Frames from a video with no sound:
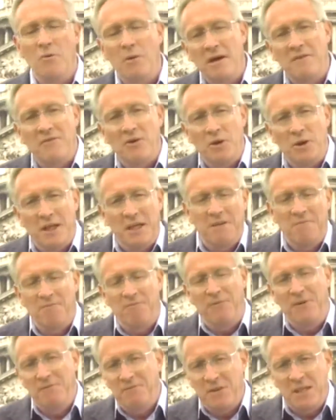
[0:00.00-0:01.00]
However,
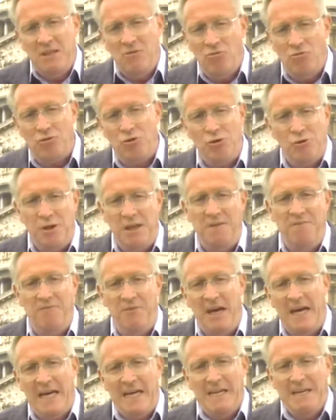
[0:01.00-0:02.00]
in
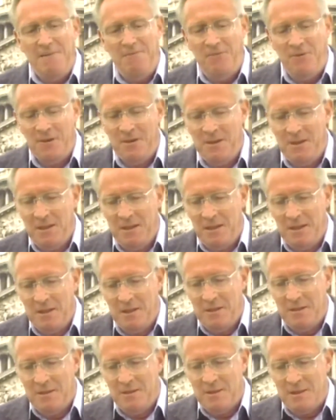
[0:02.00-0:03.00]
1535,
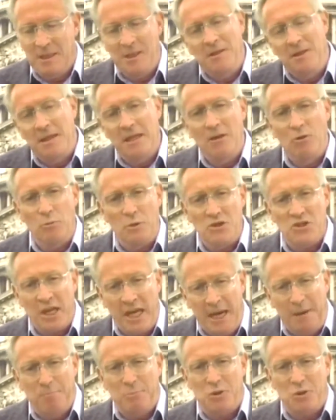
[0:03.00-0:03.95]
Tyndale was